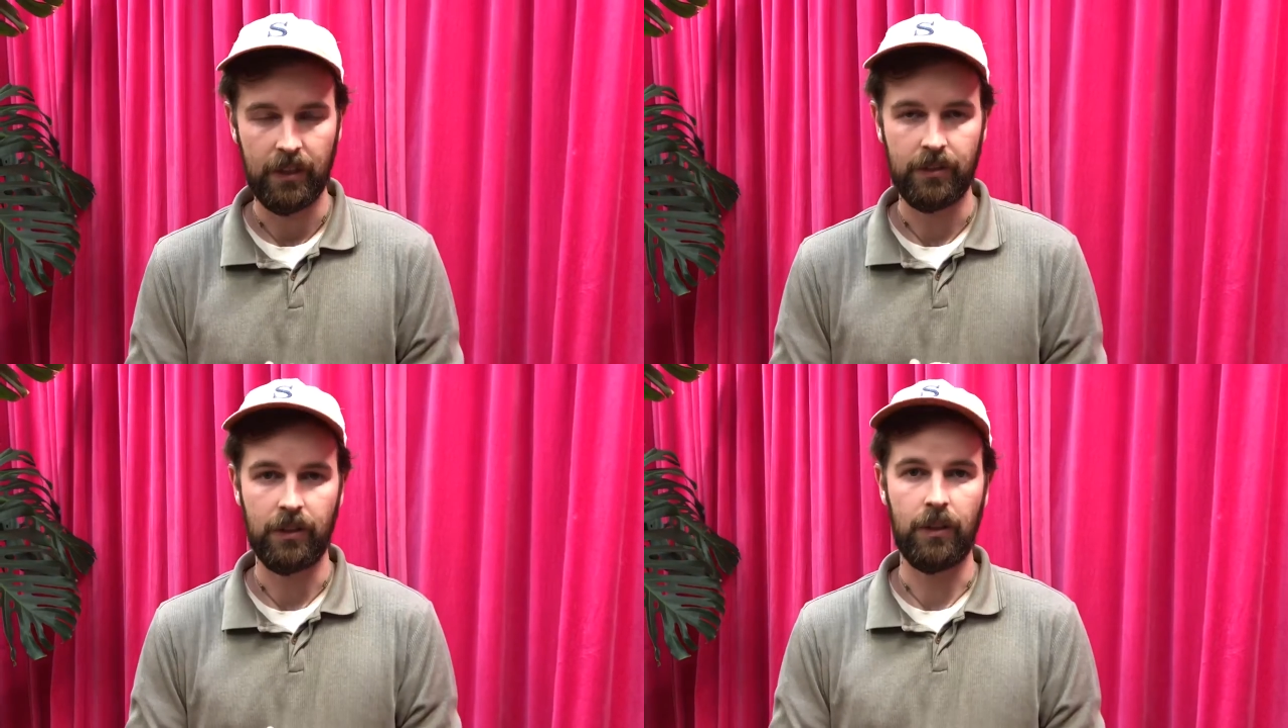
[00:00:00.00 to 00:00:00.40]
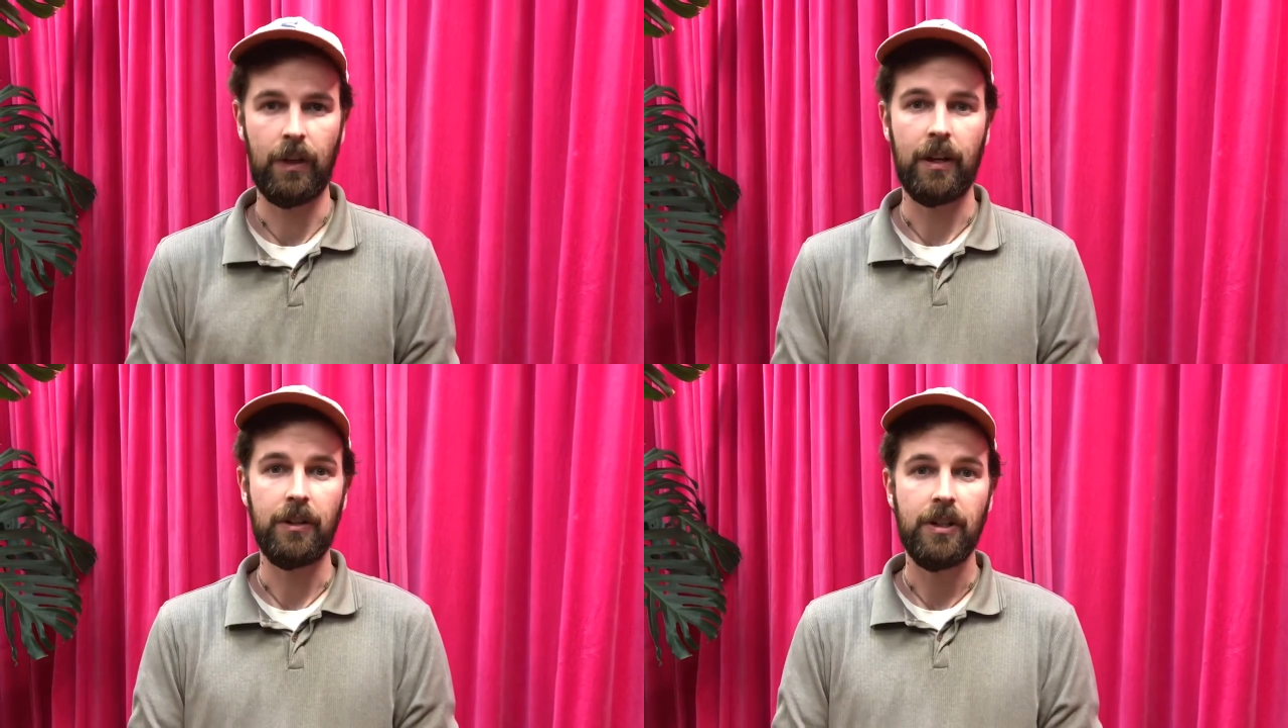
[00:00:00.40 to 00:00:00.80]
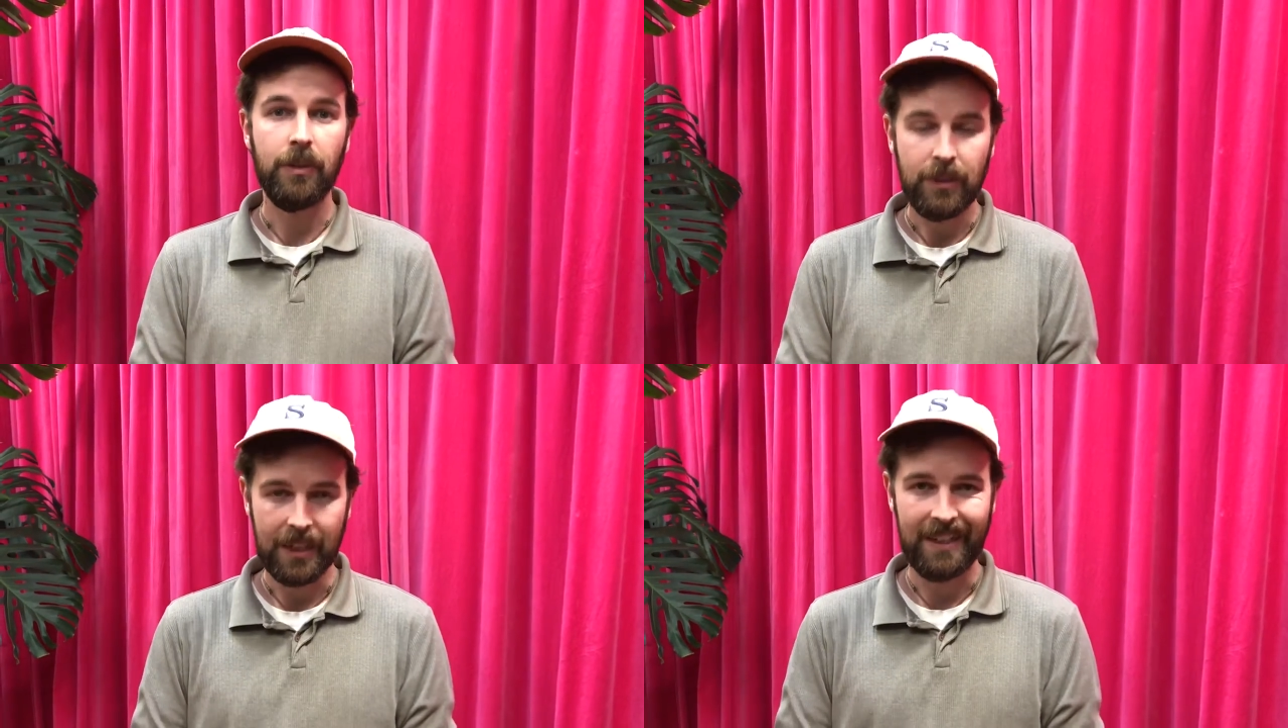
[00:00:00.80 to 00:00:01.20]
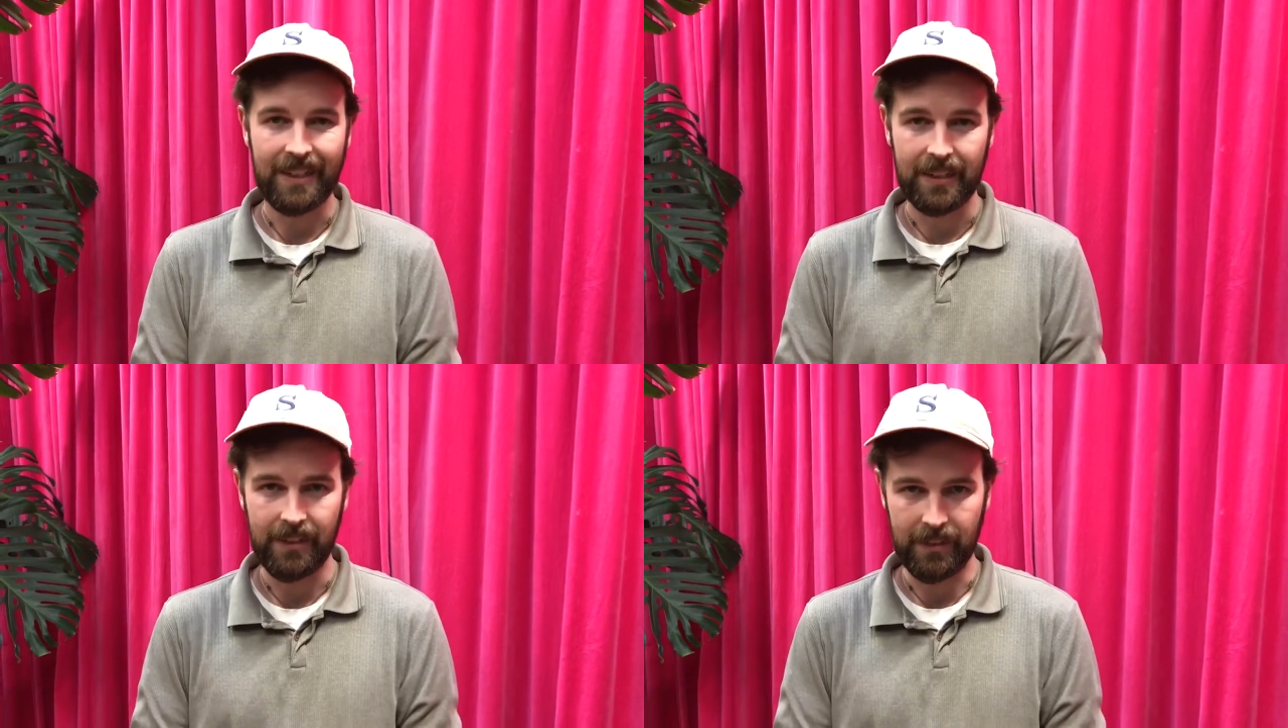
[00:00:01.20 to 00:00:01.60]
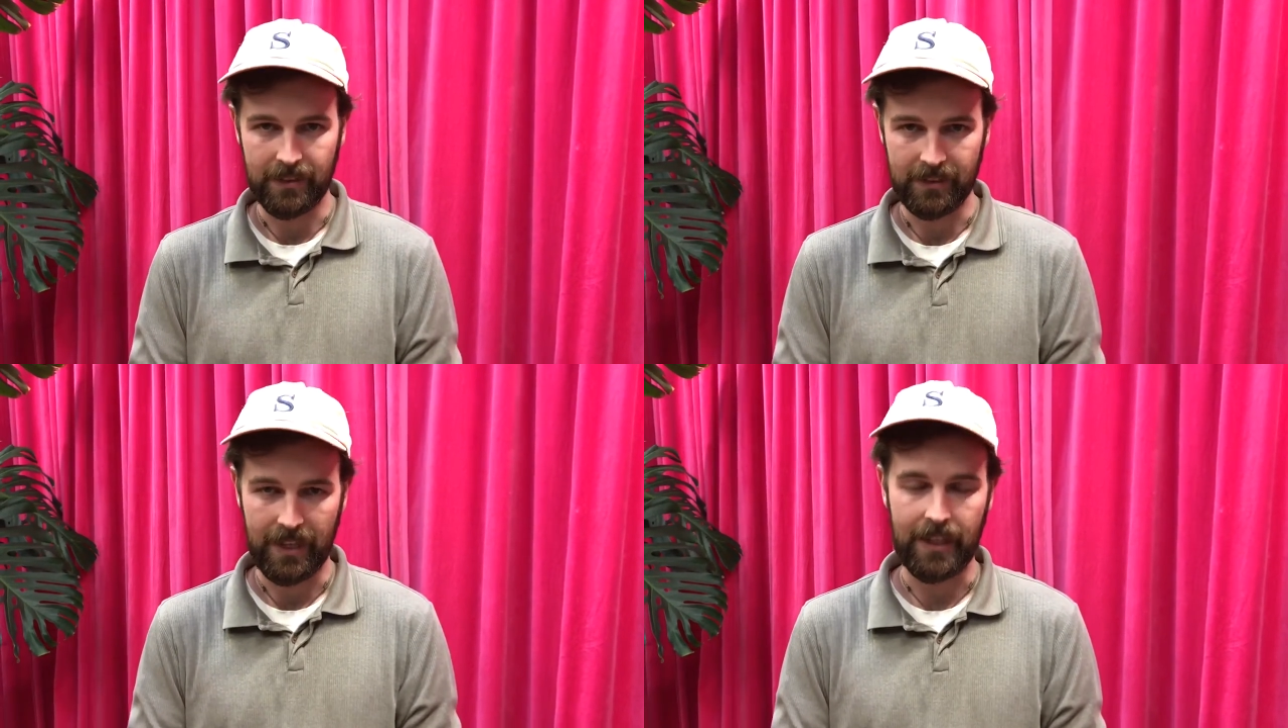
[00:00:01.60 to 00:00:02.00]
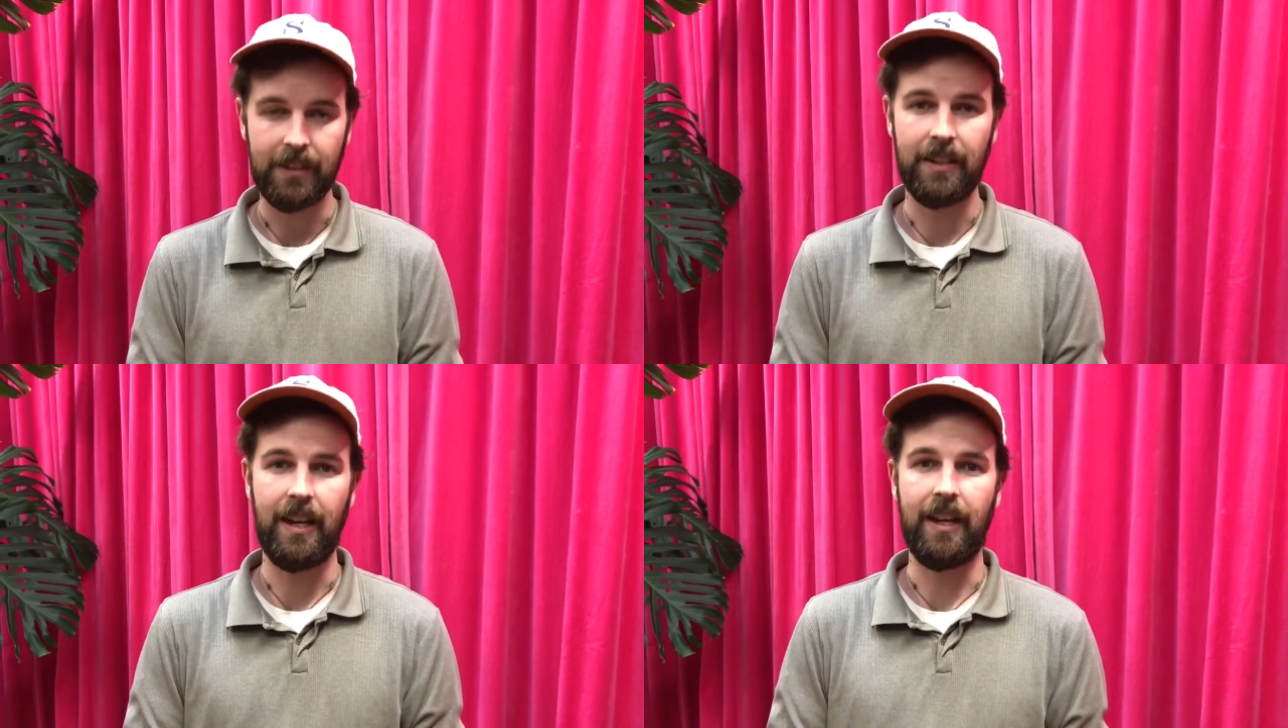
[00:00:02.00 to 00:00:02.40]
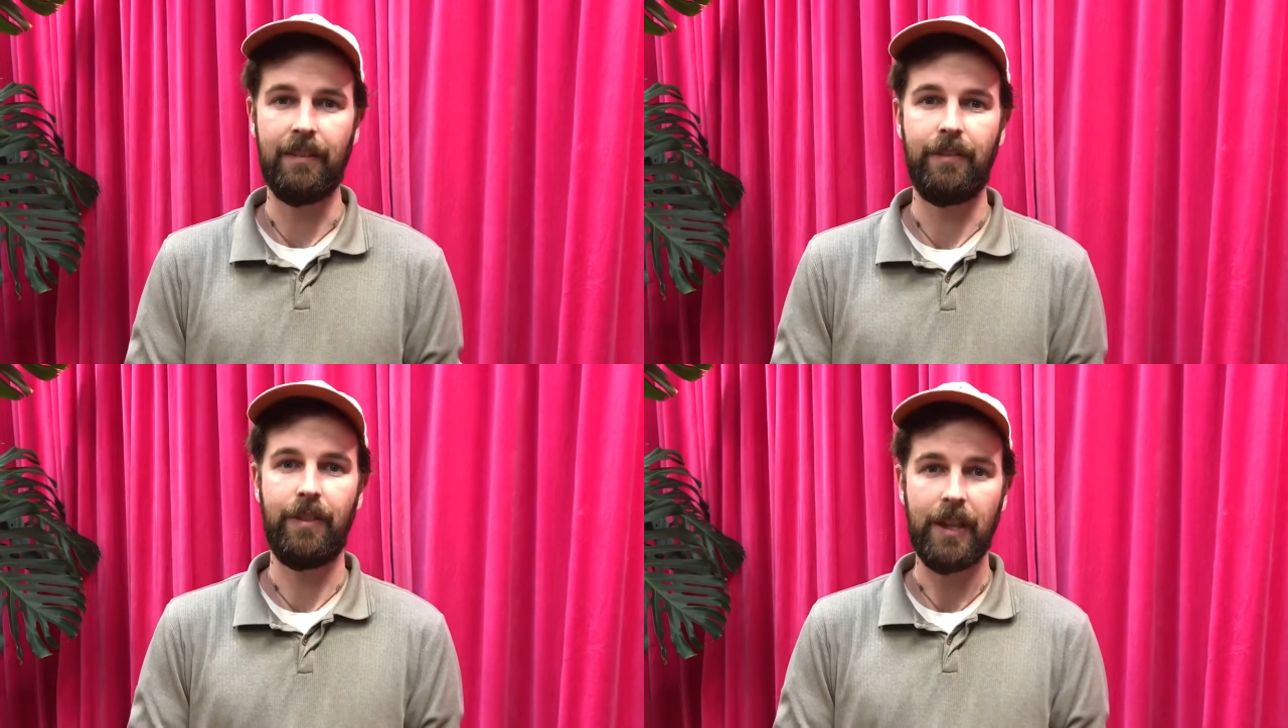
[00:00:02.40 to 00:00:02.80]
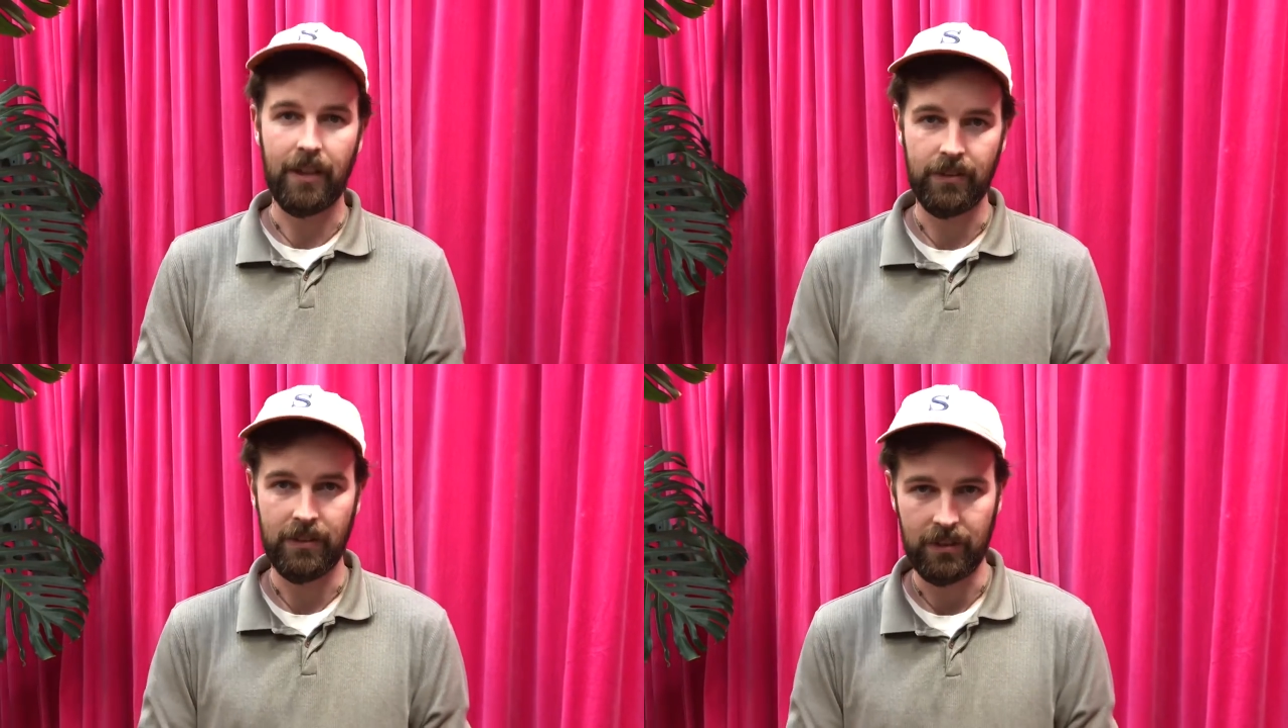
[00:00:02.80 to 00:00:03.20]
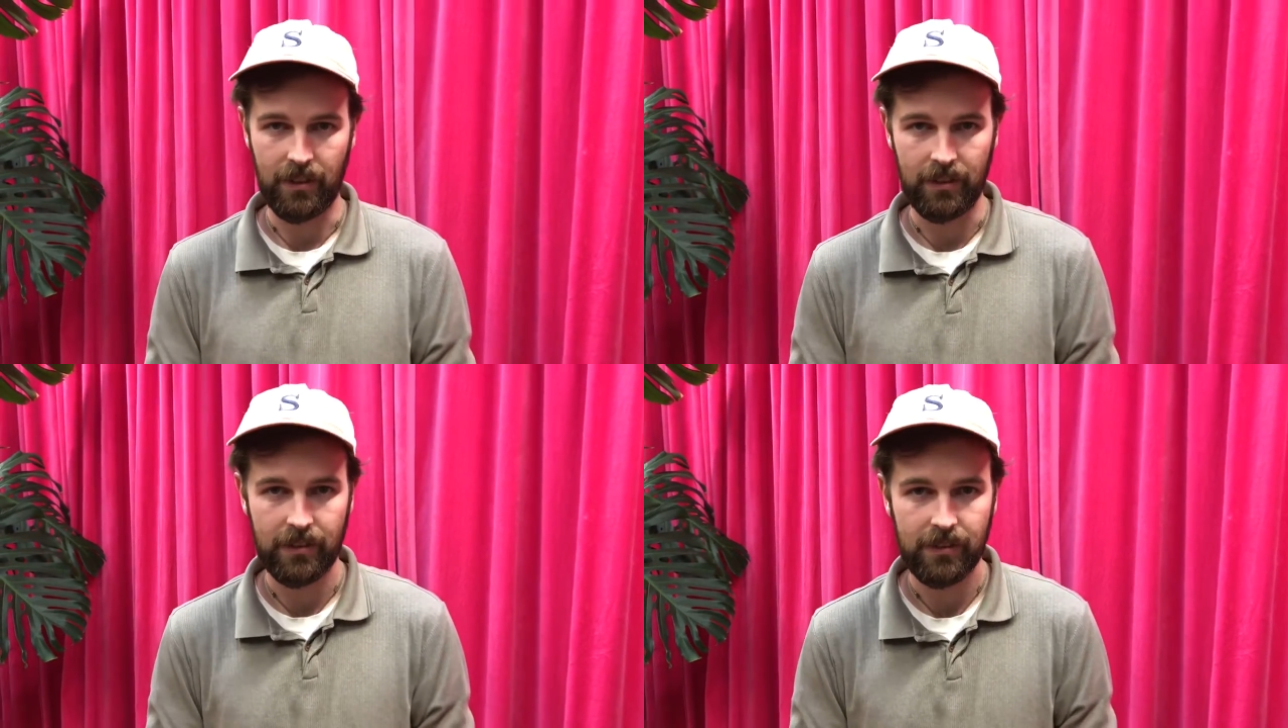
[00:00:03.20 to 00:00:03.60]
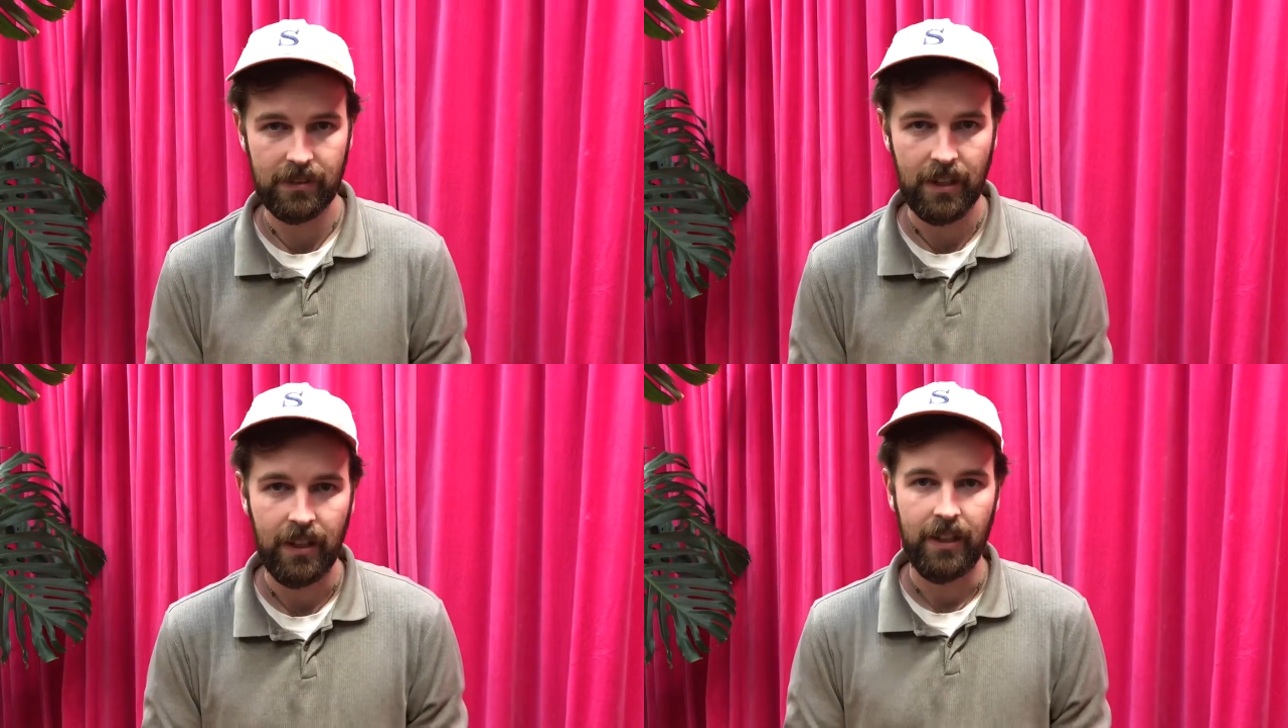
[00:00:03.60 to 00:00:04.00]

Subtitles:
So our new target is $8,500.